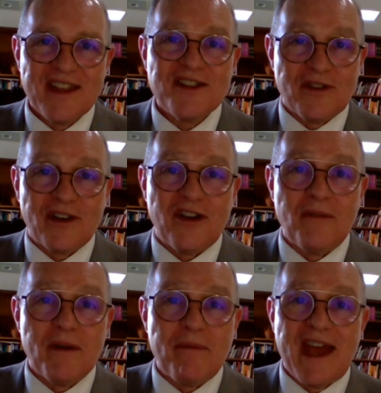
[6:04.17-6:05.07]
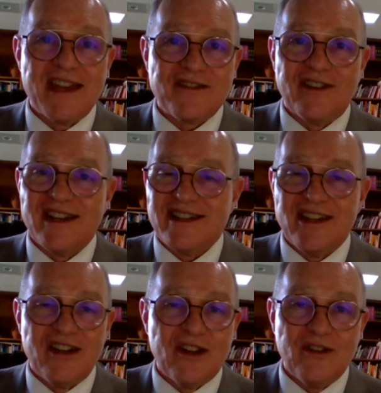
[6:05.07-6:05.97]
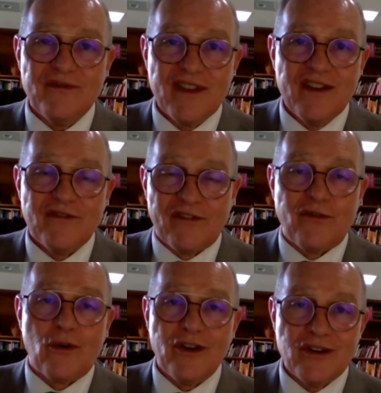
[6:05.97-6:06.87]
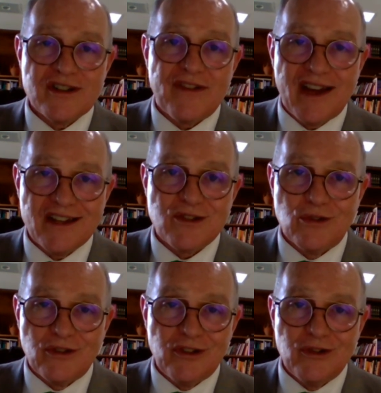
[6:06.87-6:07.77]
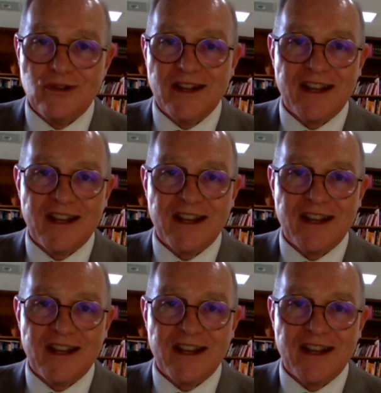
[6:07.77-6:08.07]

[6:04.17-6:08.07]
So I called my pastor and I said, you know, for four years of high school, you